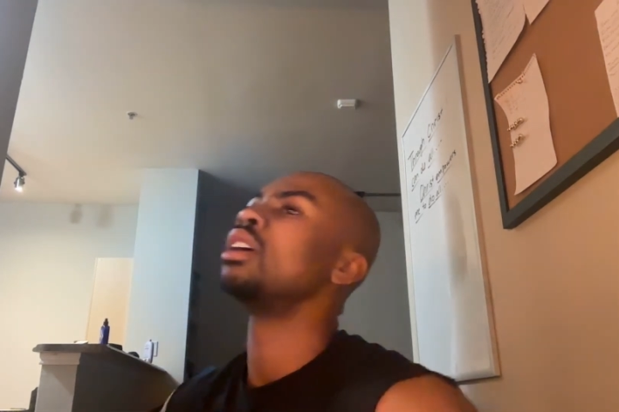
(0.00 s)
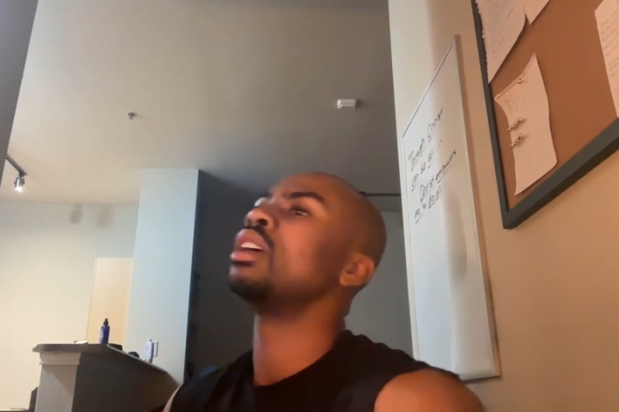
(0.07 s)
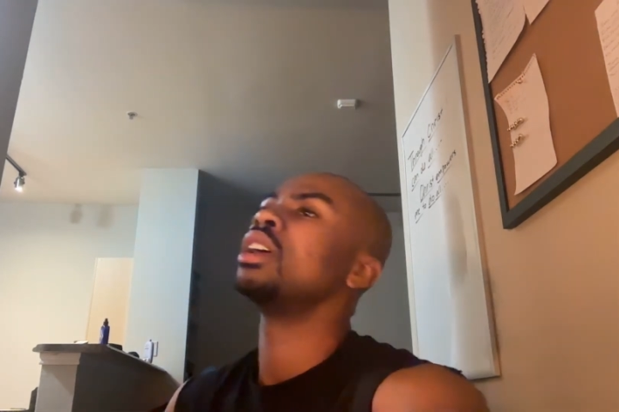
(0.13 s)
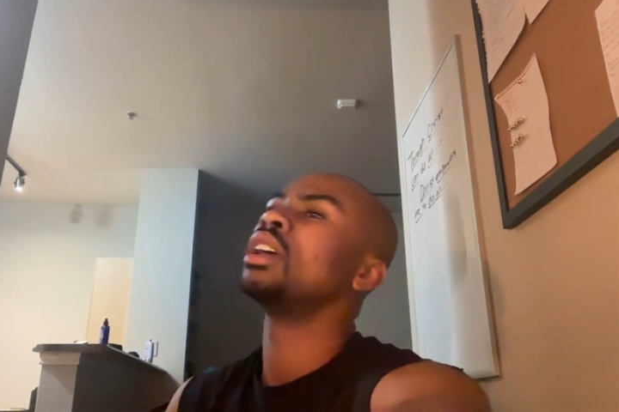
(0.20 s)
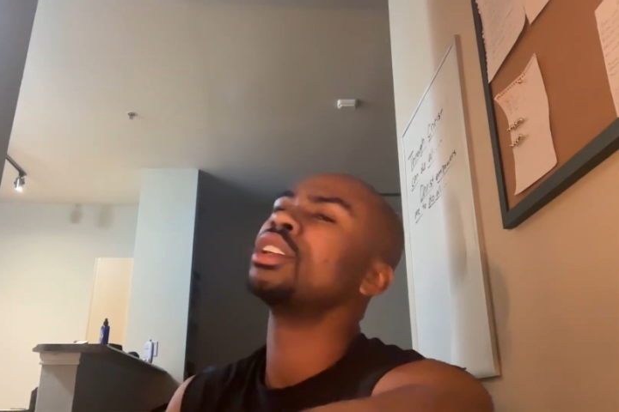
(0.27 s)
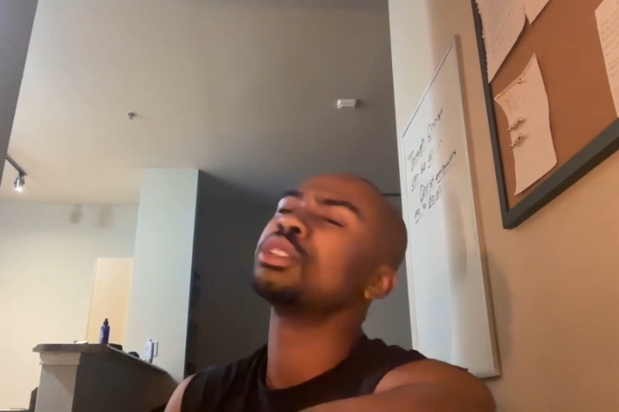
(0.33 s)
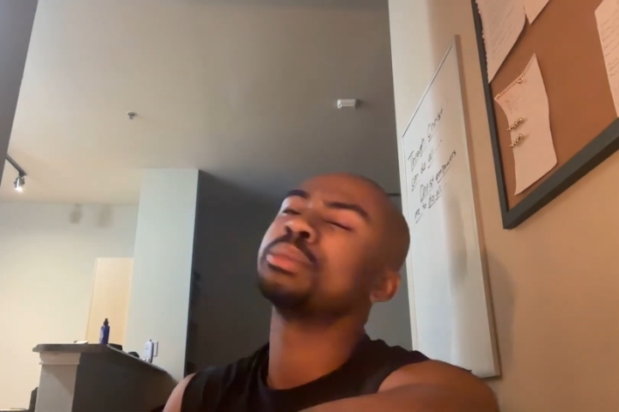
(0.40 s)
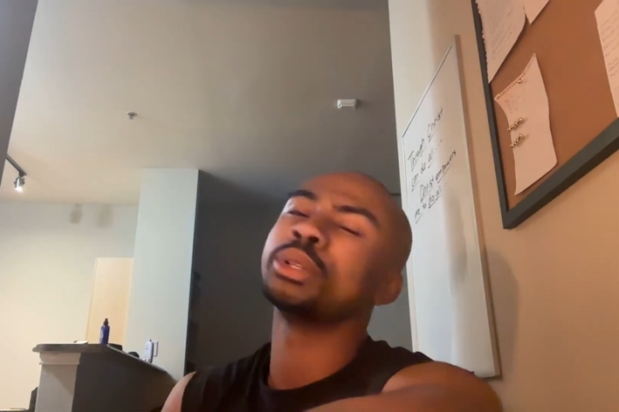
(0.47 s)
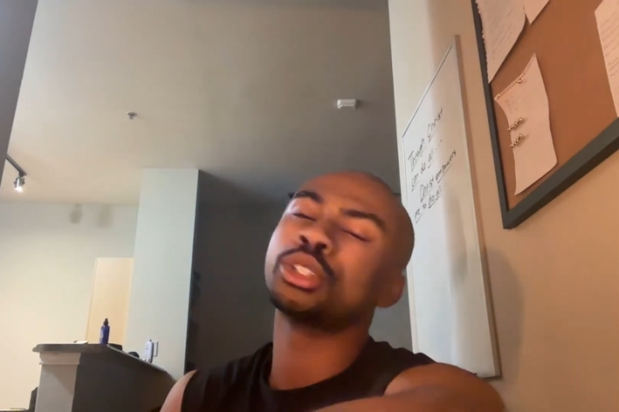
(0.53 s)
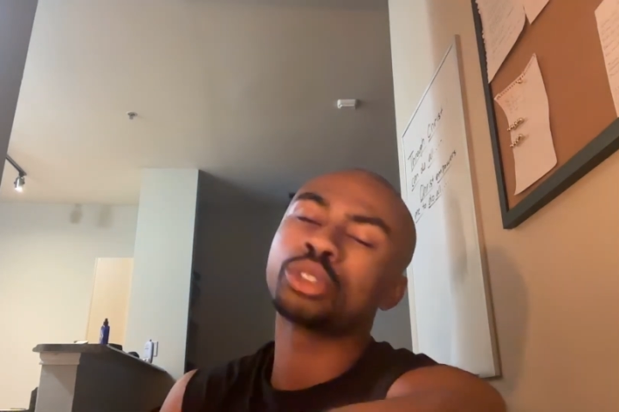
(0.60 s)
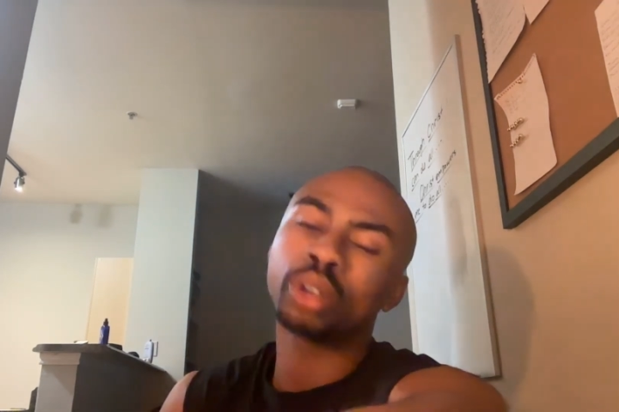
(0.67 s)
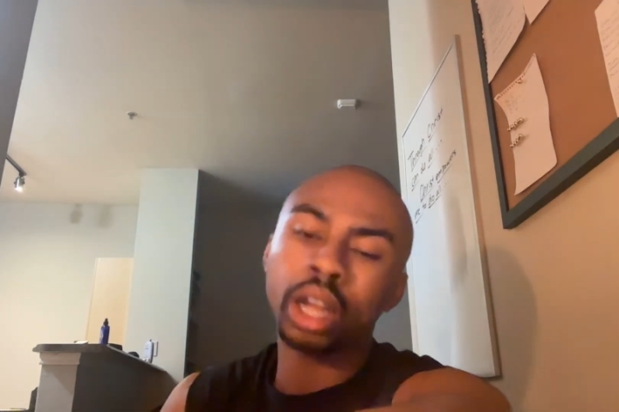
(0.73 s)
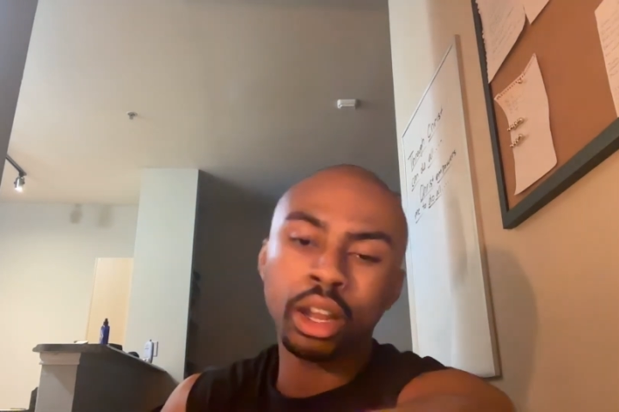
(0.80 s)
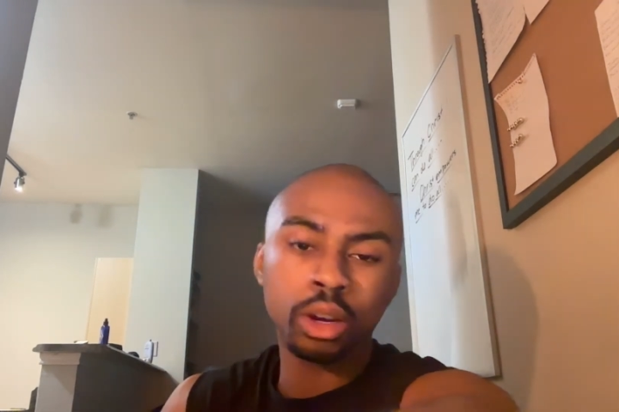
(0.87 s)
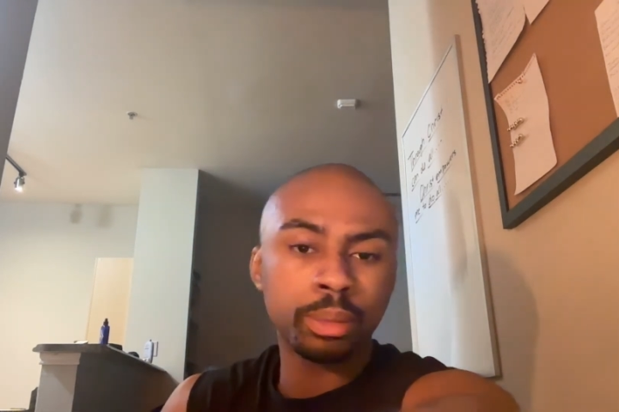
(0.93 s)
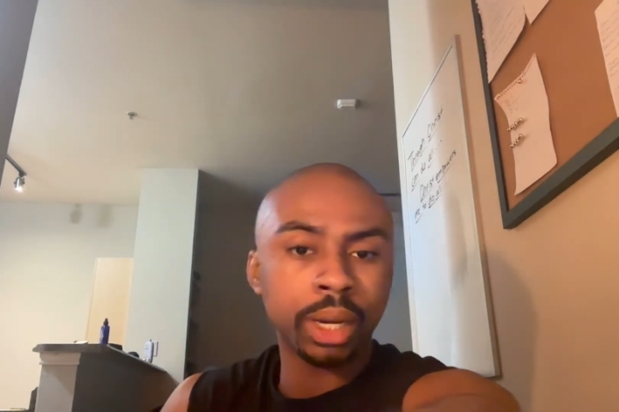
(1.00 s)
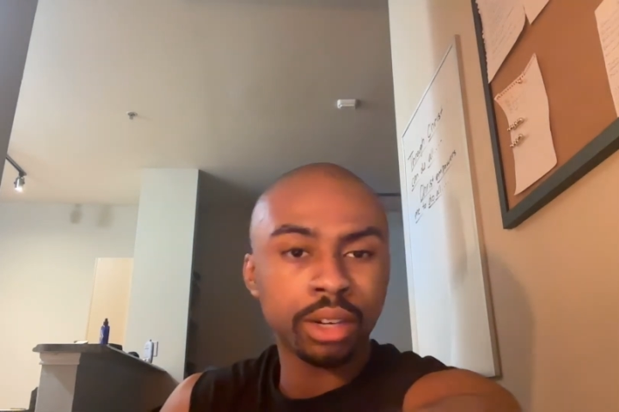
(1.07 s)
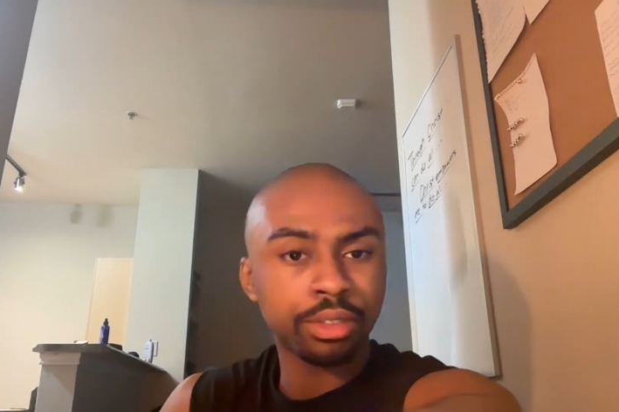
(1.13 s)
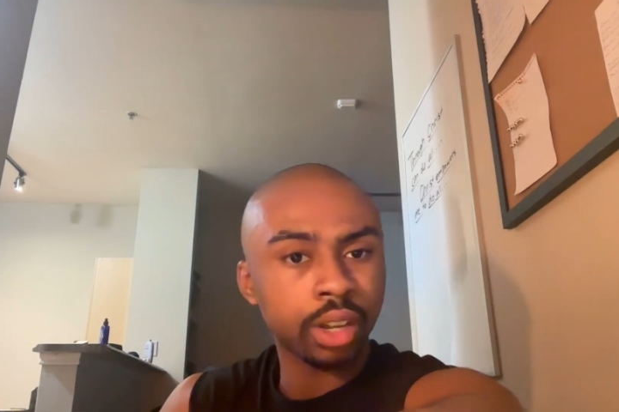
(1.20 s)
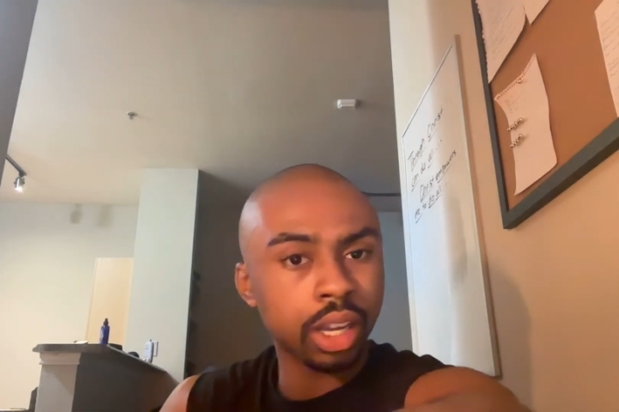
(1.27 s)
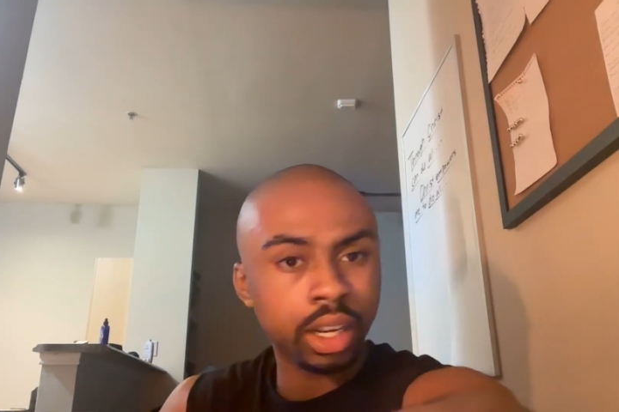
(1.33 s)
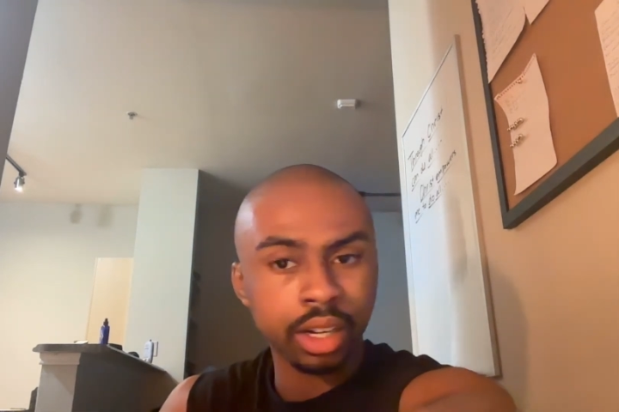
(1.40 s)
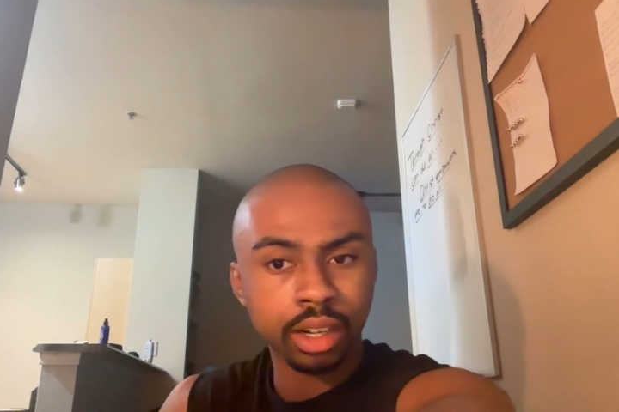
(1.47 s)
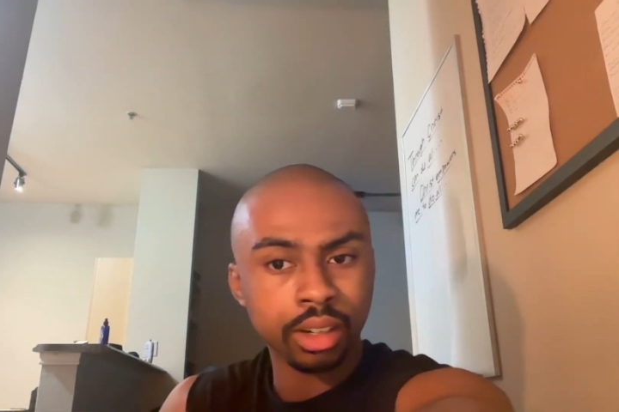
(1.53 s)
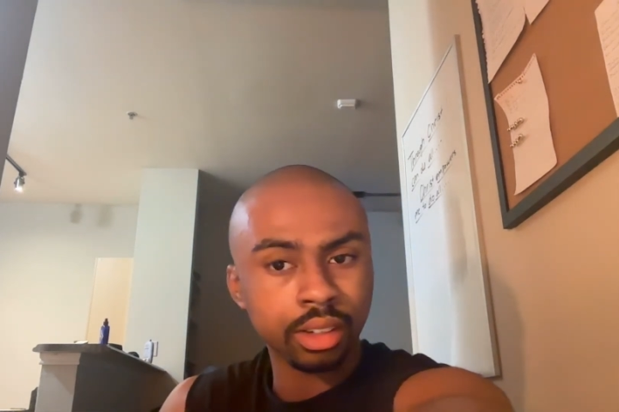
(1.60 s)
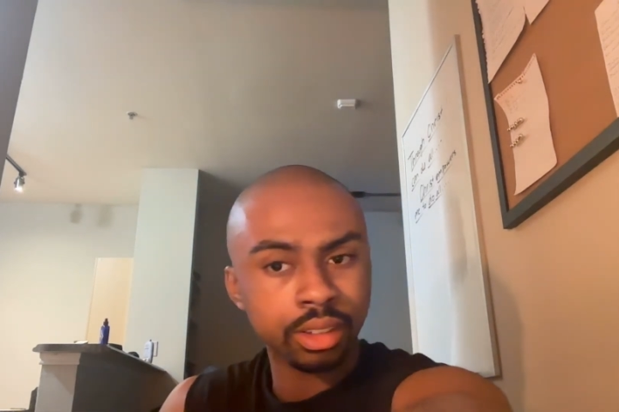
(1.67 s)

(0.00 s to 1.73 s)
It has been trial by fire.